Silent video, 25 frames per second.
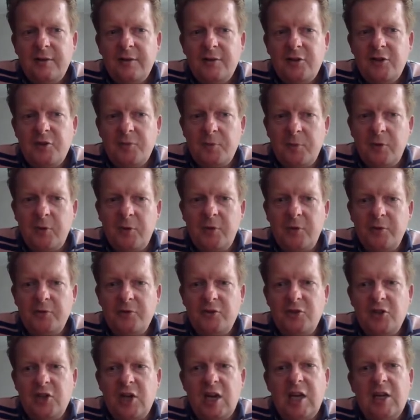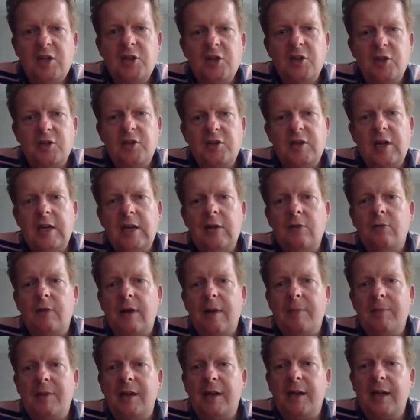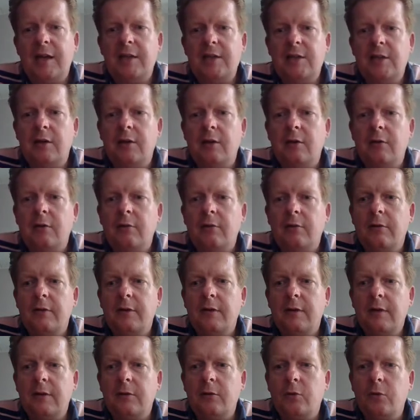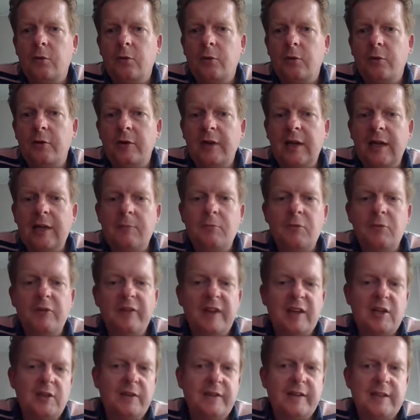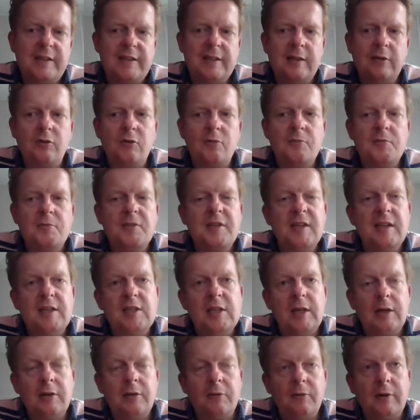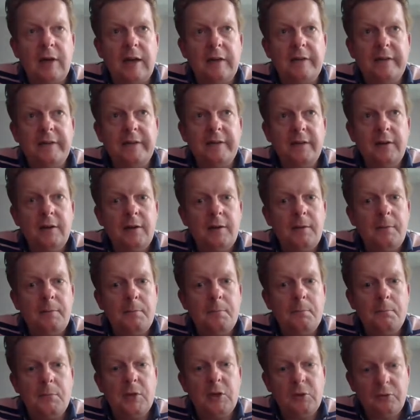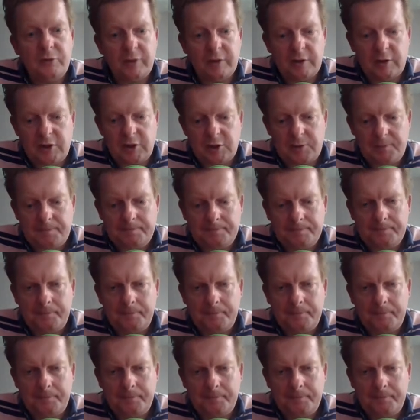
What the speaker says: small changes in your application code, or in mutation testing terms, they generate mutants.